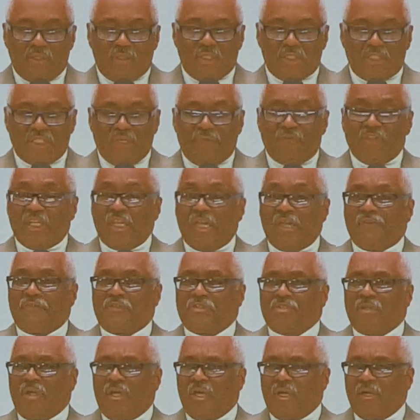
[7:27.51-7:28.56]
the 78th
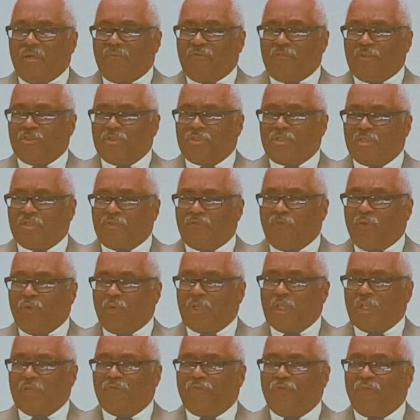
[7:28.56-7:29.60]
Psalm, verses
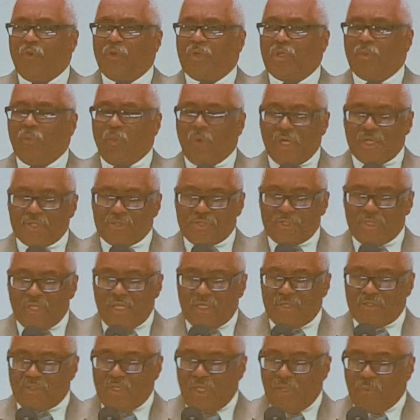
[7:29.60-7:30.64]
40 and 41
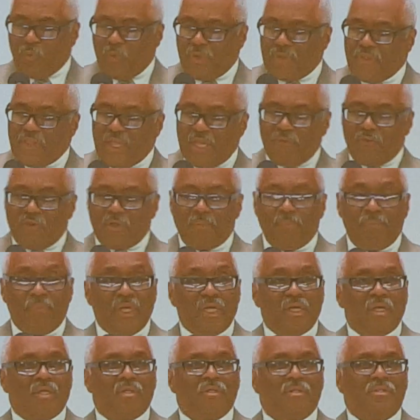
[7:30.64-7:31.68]
says that when they
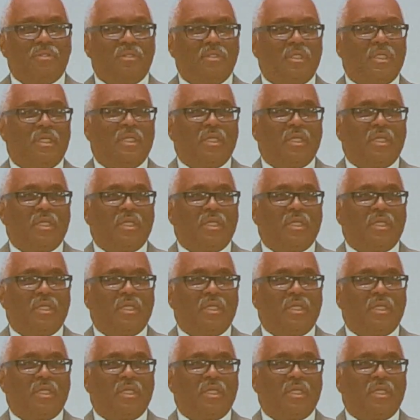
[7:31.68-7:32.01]
rebelled,